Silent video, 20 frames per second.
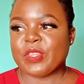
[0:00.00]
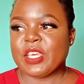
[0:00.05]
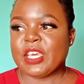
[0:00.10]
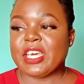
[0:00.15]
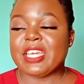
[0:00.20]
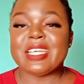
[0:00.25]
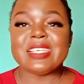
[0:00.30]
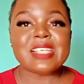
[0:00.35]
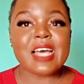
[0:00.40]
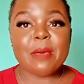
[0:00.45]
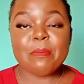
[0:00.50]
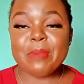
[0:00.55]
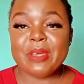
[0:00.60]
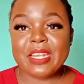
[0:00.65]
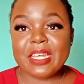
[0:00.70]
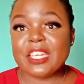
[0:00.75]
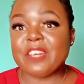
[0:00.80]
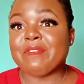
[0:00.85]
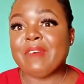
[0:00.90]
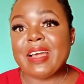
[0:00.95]
it is
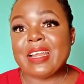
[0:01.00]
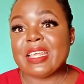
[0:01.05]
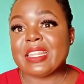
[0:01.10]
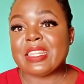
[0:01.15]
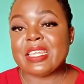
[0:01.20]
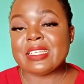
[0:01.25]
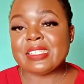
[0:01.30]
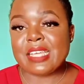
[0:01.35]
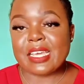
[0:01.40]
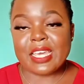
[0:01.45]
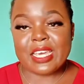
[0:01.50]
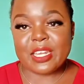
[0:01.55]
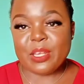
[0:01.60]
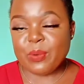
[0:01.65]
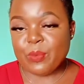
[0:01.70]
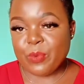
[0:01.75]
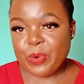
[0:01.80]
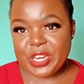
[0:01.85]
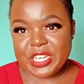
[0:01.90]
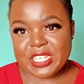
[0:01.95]
happening. In fact, things are
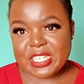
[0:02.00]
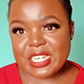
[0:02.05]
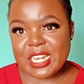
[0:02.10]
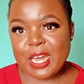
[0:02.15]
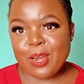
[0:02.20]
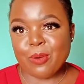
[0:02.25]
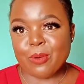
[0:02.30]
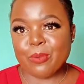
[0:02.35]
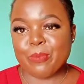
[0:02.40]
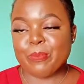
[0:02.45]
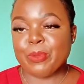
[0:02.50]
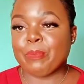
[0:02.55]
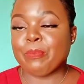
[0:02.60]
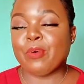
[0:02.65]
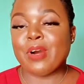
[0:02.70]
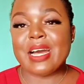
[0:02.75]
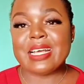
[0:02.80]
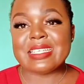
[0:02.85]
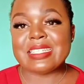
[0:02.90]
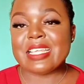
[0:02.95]
getting worse now.
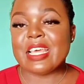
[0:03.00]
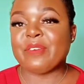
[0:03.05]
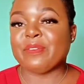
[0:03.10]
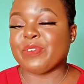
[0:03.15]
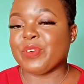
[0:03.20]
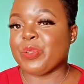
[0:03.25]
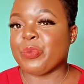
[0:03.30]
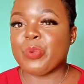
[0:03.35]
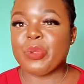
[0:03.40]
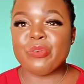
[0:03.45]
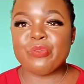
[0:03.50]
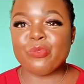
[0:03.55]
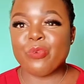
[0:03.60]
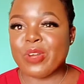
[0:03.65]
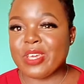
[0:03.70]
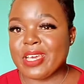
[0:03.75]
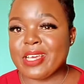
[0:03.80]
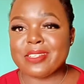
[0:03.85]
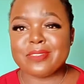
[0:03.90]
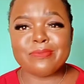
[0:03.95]
People are staying for
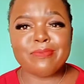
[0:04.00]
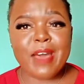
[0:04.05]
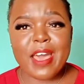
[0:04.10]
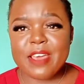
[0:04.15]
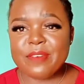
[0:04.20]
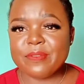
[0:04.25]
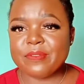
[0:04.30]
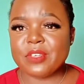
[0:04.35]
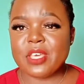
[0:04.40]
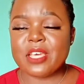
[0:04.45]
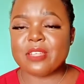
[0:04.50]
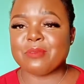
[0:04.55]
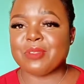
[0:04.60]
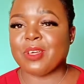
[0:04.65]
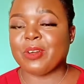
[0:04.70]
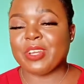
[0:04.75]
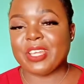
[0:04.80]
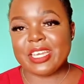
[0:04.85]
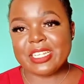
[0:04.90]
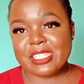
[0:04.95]
3-4 years, 5 years
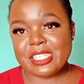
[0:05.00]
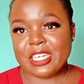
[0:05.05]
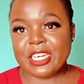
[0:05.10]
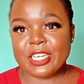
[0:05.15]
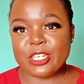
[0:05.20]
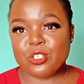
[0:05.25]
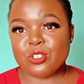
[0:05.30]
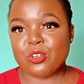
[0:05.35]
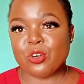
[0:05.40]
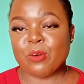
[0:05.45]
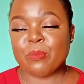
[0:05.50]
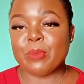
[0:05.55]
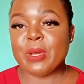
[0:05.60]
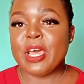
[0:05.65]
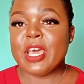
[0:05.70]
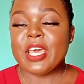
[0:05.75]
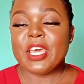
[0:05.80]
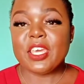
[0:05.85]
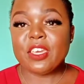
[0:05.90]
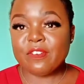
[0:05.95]
without getting a job,
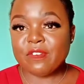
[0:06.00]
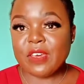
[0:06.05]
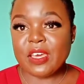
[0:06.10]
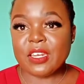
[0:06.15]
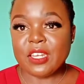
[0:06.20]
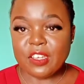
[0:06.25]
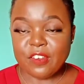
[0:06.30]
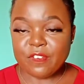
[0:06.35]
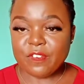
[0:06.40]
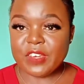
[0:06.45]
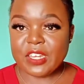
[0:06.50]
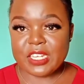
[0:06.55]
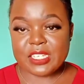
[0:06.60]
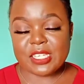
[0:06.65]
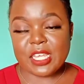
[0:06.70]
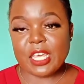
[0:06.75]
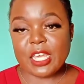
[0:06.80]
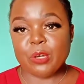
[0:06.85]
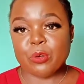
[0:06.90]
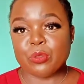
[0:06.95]
even if it is
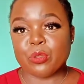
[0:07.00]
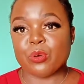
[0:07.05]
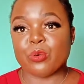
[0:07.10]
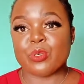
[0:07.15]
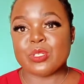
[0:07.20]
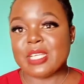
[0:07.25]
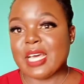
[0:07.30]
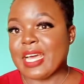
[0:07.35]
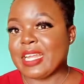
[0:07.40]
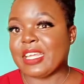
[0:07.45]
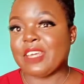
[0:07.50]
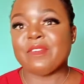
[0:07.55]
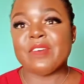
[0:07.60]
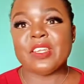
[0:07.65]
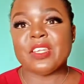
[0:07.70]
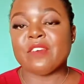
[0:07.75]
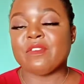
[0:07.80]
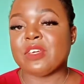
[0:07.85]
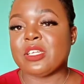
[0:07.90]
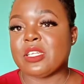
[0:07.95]
a health course, and even
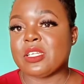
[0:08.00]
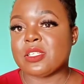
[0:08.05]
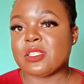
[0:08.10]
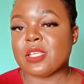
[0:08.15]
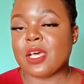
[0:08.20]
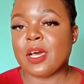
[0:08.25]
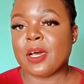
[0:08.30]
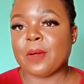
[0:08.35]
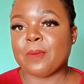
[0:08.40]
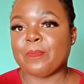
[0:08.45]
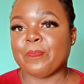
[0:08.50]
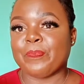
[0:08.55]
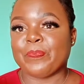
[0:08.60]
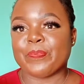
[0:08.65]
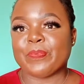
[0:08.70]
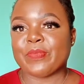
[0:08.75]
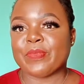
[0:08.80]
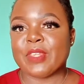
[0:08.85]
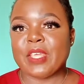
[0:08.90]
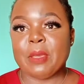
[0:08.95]
if it is a
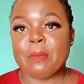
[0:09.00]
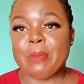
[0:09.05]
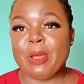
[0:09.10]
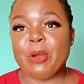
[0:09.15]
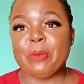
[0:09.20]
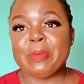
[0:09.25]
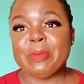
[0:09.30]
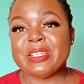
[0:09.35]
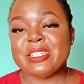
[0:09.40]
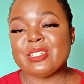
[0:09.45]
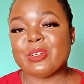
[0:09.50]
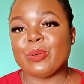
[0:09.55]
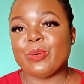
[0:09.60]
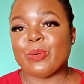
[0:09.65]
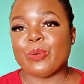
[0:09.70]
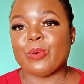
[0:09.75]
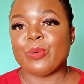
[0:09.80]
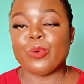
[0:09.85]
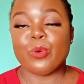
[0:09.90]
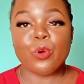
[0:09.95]

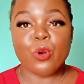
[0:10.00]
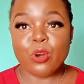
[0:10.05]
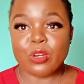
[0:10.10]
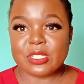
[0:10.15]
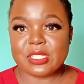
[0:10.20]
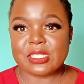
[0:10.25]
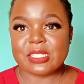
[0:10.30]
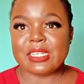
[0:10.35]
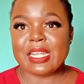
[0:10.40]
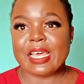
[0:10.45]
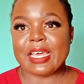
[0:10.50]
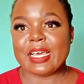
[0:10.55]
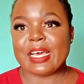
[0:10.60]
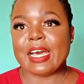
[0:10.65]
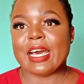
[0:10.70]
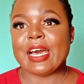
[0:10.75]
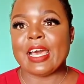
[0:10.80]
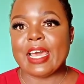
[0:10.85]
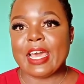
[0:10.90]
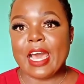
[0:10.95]
biomedical course like
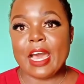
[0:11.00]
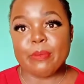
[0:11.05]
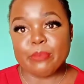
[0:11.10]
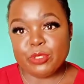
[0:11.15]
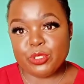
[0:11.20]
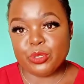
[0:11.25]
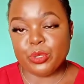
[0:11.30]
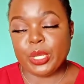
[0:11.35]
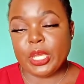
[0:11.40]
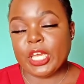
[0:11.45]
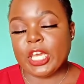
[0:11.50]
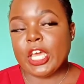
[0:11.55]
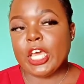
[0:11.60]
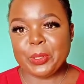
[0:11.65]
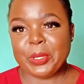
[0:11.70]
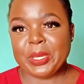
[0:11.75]
I am doing.